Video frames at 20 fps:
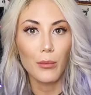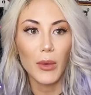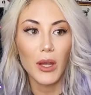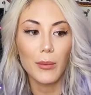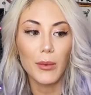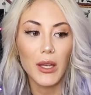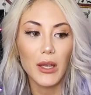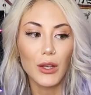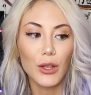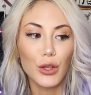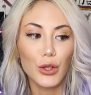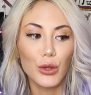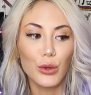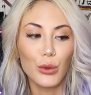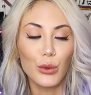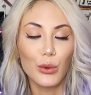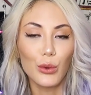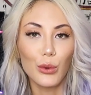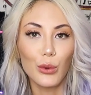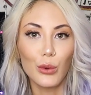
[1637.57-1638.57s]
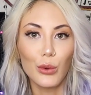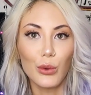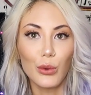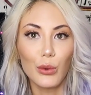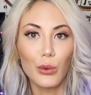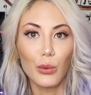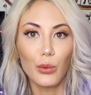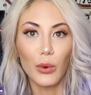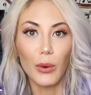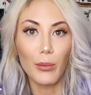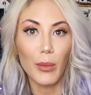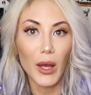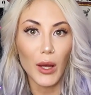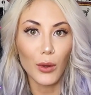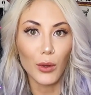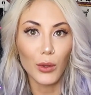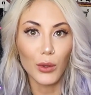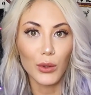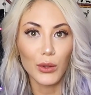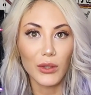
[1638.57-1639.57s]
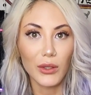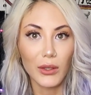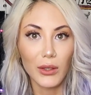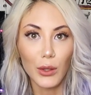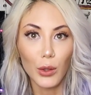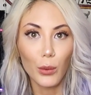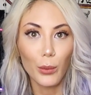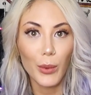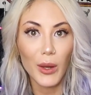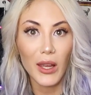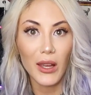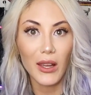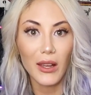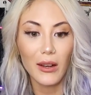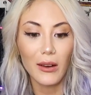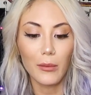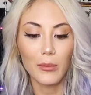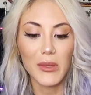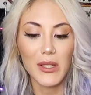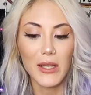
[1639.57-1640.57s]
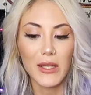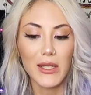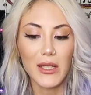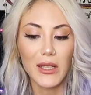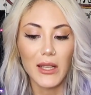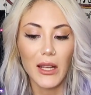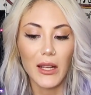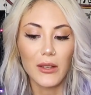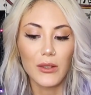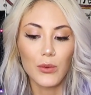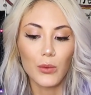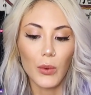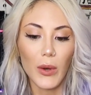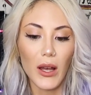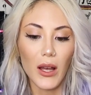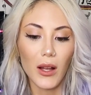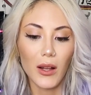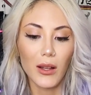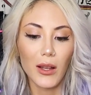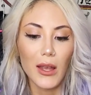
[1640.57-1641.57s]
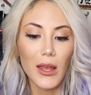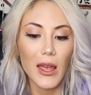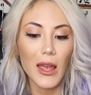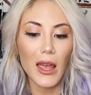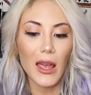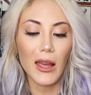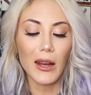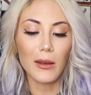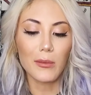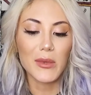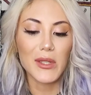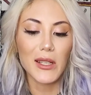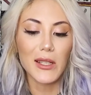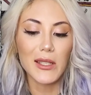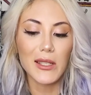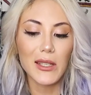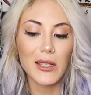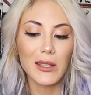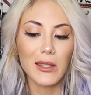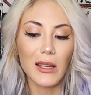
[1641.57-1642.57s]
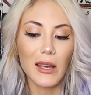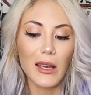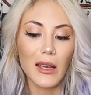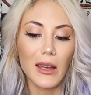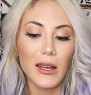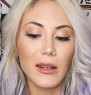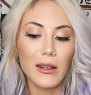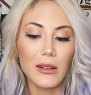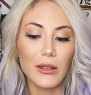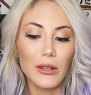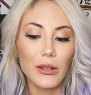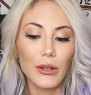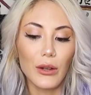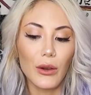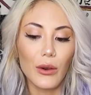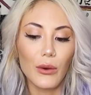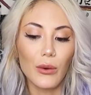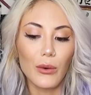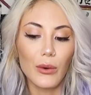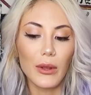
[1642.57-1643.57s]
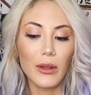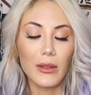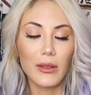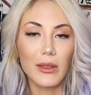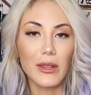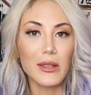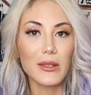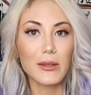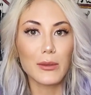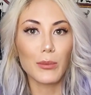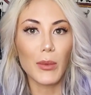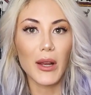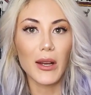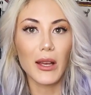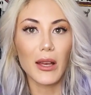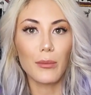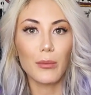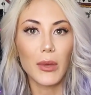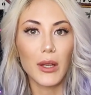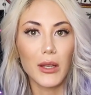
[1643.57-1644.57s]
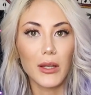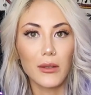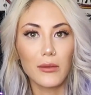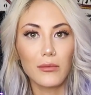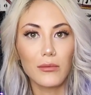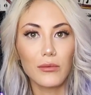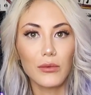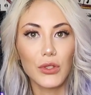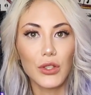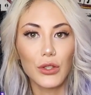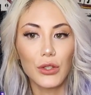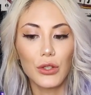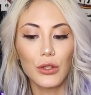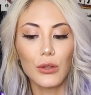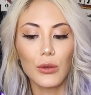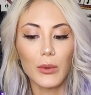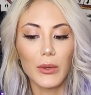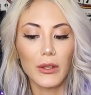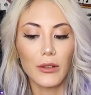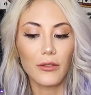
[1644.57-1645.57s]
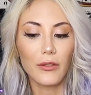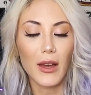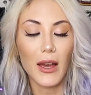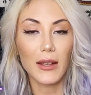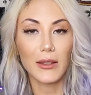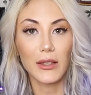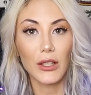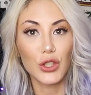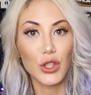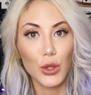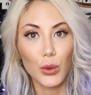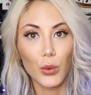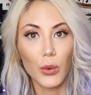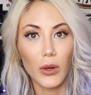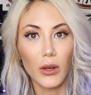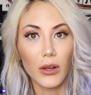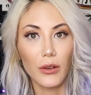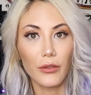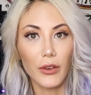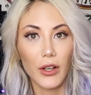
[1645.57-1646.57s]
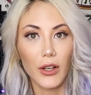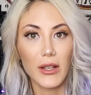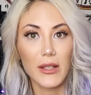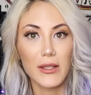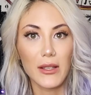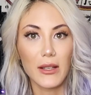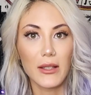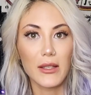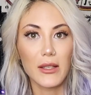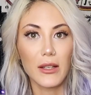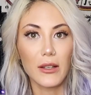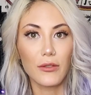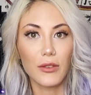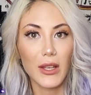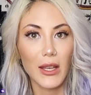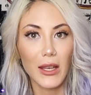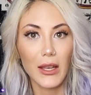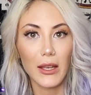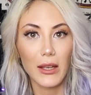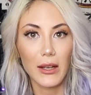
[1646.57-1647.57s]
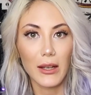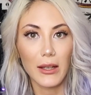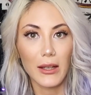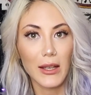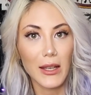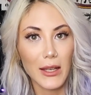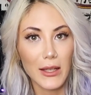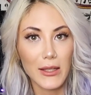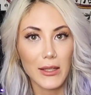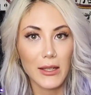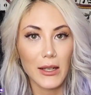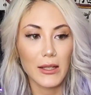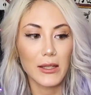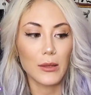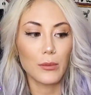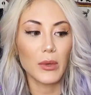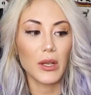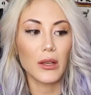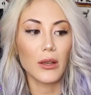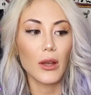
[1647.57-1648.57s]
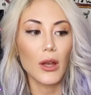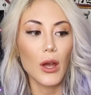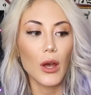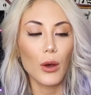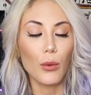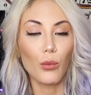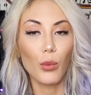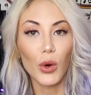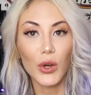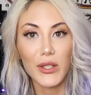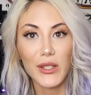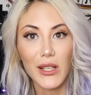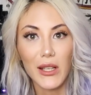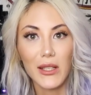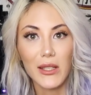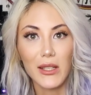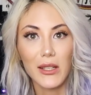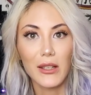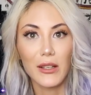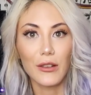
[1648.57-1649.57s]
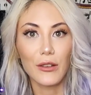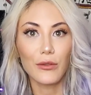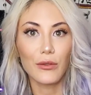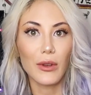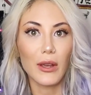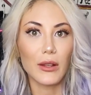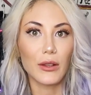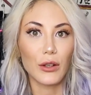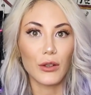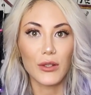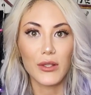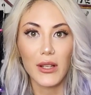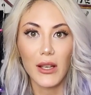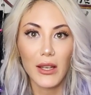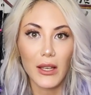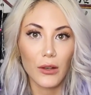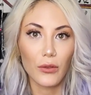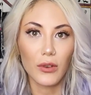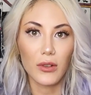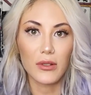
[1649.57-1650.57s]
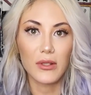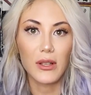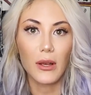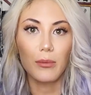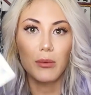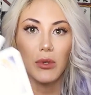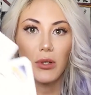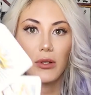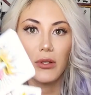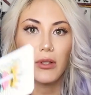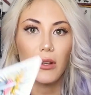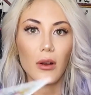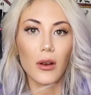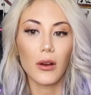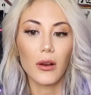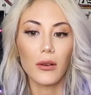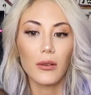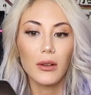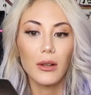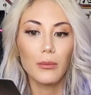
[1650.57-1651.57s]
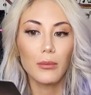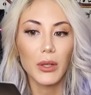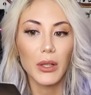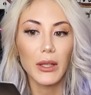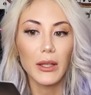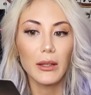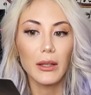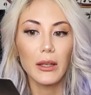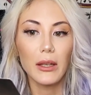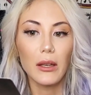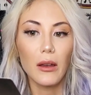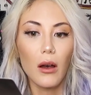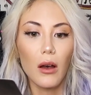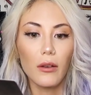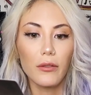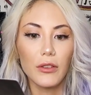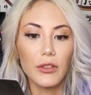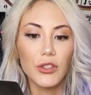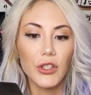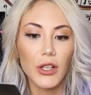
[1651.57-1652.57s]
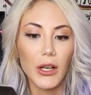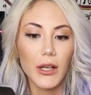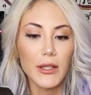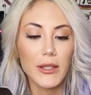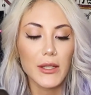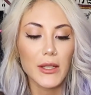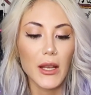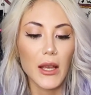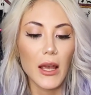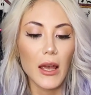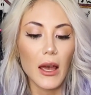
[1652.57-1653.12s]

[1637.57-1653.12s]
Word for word: Maybe you rebelled a little bit. I'm sensing that as well. And I'm sensing that that, you know, this might have been to do with the fact that you were a very sensitive kid, and kids tend to be more sensitive. Their psychic receptors are completely off the charts.